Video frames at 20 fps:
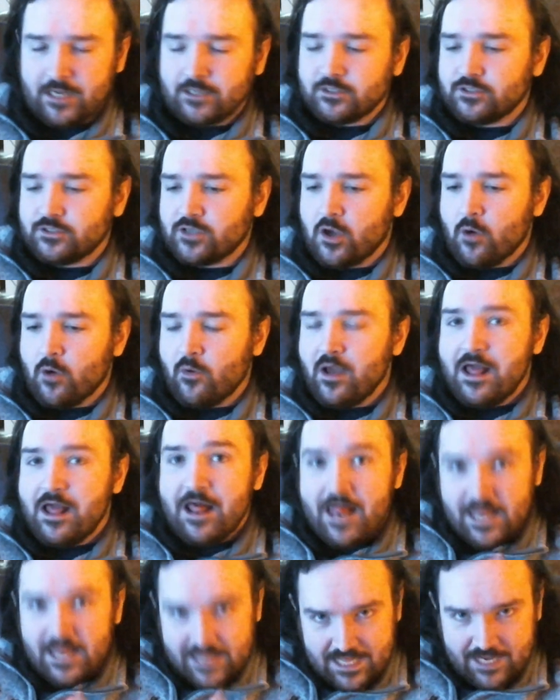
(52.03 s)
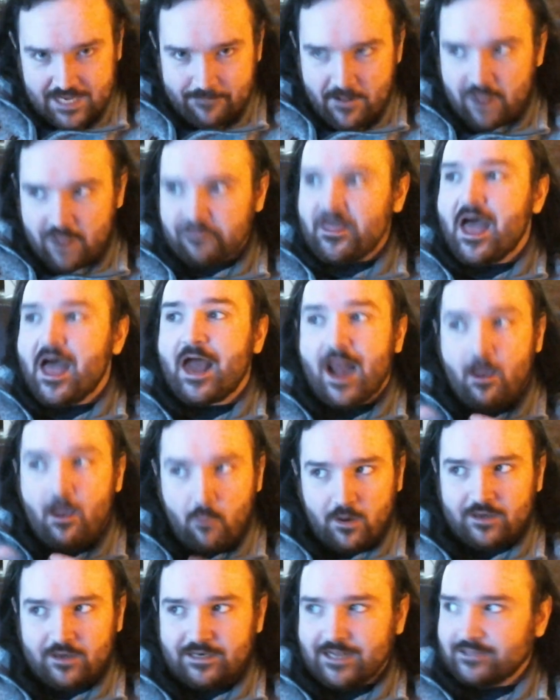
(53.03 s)
So think about that. I
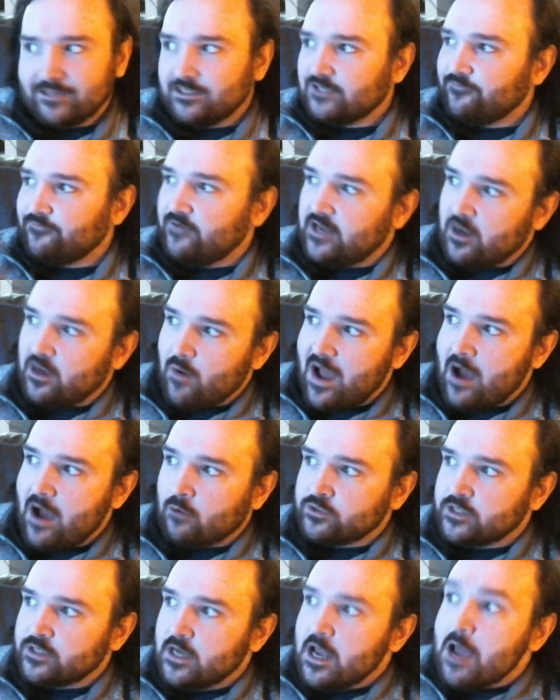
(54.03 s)
wanted to get this video out.